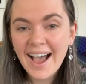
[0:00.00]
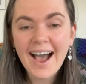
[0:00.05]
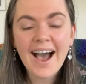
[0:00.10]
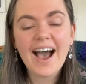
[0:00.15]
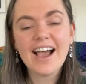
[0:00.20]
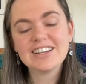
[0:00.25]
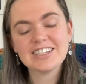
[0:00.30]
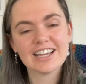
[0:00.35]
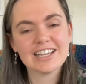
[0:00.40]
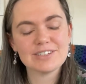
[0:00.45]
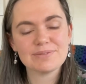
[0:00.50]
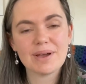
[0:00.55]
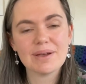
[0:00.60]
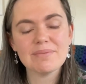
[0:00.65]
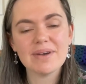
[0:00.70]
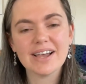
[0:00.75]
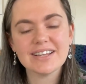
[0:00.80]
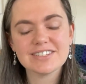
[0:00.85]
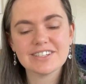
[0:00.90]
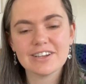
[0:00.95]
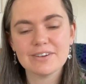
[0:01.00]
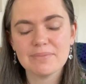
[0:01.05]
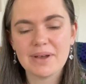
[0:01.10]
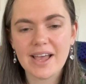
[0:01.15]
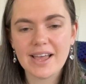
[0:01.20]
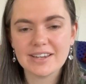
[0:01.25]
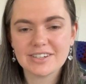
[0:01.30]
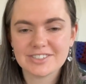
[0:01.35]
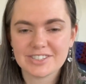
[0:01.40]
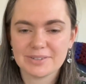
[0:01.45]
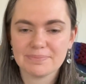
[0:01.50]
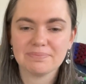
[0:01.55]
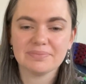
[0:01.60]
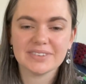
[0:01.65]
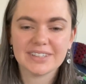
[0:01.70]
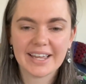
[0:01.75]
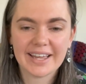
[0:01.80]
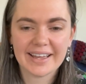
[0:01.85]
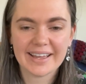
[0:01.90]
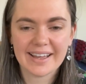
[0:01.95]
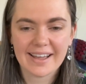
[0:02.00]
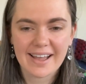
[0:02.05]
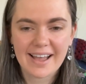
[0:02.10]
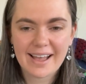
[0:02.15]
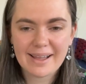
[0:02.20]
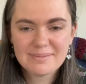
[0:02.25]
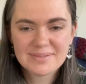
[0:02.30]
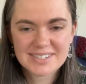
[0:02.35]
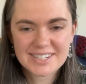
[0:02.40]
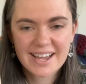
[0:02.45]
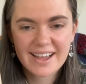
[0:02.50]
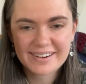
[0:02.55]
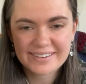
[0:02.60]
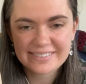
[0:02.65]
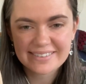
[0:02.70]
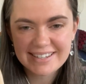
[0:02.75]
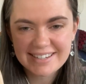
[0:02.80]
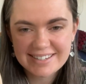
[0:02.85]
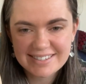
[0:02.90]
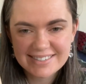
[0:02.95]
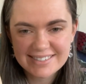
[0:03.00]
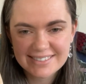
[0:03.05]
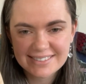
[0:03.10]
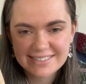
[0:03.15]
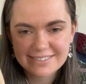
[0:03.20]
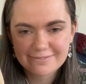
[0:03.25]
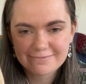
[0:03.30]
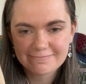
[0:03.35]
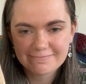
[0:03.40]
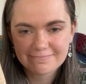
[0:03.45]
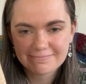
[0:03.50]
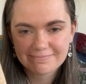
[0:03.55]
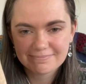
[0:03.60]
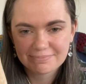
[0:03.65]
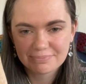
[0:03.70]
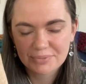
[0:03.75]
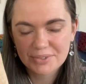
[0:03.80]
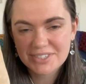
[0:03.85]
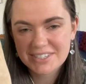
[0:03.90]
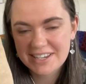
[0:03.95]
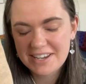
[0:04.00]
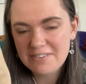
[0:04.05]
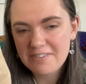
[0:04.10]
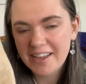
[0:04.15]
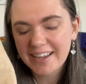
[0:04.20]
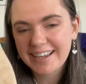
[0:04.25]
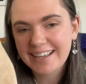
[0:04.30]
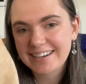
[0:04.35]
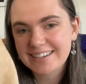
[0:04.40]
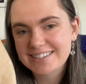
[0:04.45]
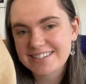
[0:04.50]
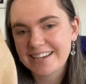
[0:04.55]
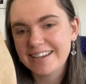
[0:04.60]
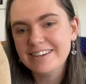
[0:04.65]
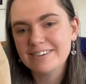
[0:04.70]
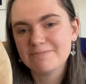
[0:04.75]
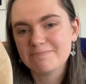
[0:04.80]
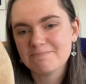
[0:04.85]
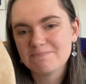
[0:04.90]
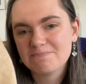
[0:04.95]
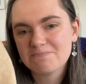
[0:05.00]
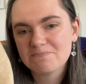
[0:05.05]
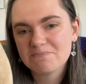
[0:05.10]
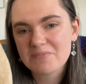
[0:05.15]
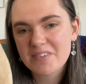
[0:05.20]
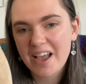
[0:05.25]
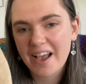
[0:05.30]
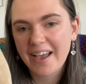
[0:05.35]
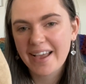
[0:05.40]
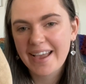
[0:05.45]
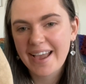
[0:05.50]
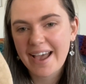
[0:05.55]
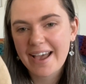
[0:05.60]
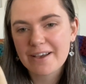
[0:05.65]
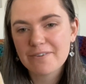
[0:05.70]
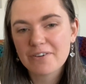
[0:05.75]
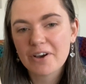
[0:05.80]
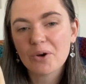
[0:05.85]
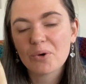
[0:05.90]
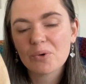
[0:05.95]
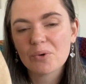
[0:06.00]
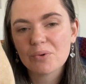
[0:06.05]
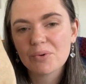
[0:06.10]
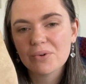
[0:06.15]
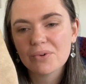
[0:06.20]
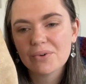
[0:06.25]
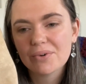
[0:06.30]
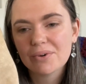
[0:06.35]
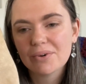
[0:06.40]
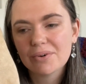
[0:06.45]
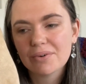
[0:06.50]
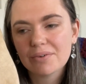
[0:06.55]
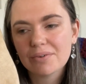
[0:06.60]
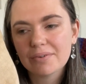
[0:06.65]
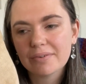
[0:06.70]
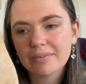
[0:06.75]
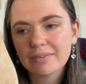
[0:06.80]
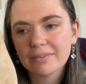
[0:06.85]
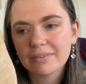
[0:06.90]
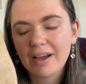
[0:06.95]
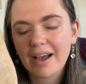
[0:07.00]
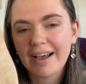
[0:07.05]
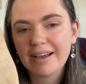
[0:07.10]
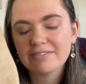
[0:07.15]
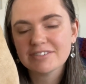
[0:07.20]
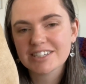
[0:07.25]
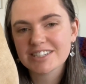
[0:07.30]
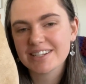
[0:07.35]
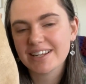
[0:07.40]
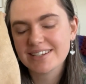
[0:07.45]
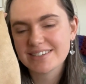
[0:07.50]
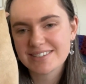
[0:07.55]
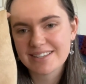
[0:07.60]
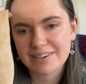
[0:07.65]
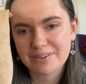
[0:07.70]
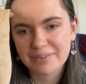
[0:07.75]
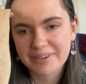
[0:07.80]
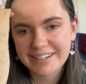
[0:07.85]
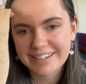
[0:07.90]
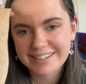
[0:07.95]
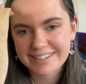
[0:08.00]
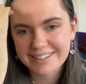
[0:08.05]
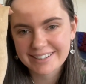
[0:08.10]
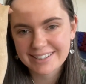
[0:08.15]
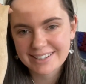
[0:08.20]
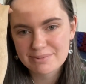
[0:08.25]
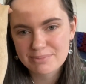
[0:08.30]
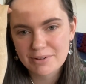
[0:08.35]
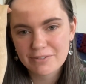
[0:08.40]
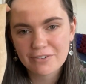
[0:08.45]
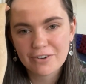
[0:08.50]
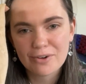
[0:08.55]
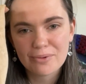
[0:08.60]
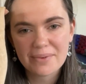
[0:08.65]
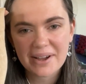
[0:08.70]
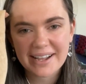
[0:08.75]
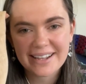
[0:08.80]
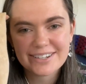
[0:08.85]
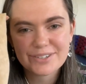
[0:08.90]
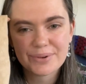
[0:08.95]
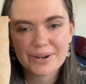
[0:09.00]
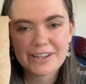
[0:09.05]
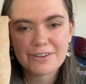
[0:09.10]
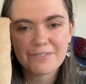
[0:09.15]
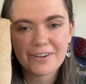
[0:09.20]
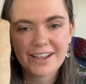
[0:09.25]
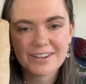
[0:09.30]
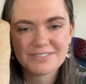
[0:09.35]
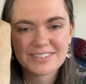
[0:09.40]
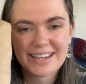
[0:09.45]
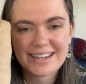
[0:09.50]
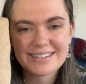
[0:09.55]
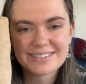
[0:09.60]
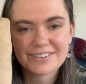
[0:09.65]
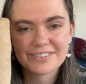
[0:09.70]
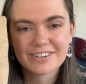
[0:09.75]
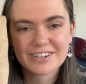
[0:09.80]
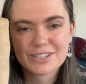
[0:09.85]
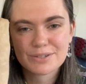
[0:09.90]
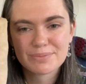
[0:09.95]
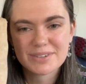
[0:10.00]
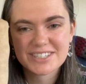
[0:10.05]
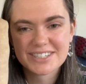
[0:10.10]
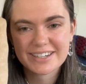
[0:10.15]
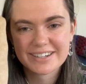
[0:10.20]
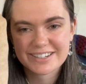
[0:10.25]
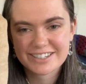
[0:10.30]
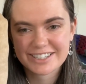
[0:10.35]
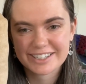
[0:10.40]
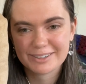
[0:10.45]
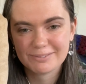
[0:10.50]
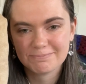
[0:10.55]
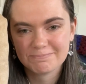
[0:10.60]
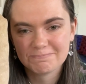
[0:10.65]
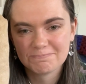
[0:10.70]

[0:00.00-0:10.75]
I changed my mind so much. Yeah, I'm starting this. We'll see if I get it done. I have just less than a week before my 25 days of Christmas stitching.